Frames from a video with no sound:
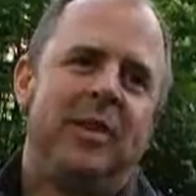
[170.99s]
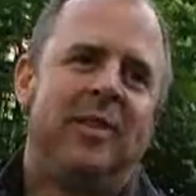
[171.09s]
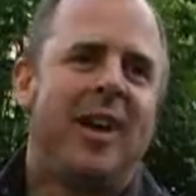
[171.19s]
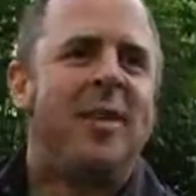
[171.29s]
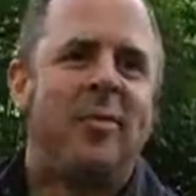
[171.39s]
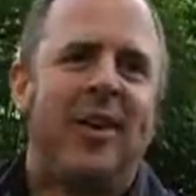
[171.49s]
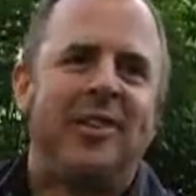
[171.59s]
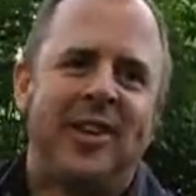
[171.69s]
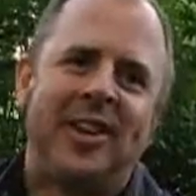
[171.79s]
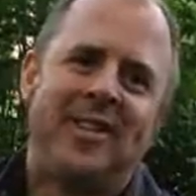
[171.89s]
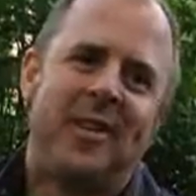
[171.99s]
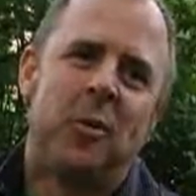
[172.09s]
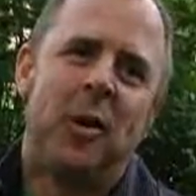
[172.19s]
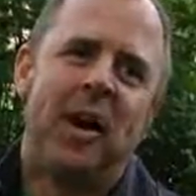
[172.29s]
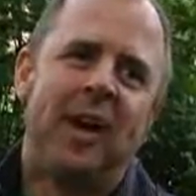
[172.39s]
side project in a
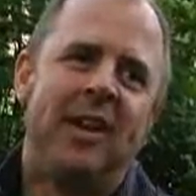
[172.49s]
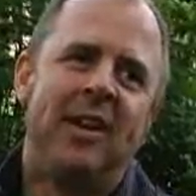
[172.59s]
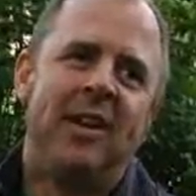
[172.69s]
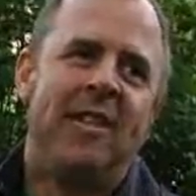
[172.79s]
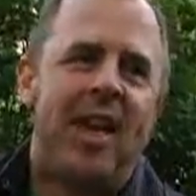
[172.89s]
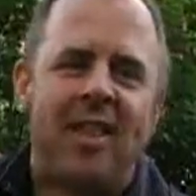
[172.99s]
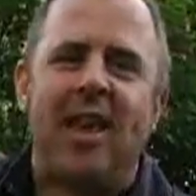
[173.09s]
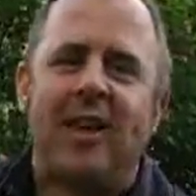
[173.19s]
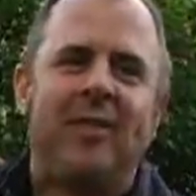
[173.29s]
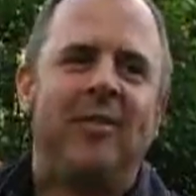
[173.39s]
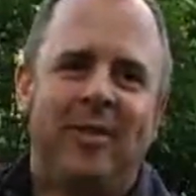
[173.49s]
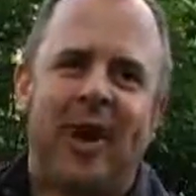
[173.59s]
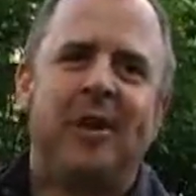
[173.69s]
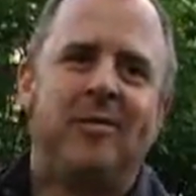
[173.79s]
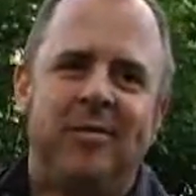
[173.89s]
way that then
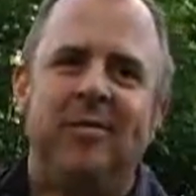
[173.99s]
kind of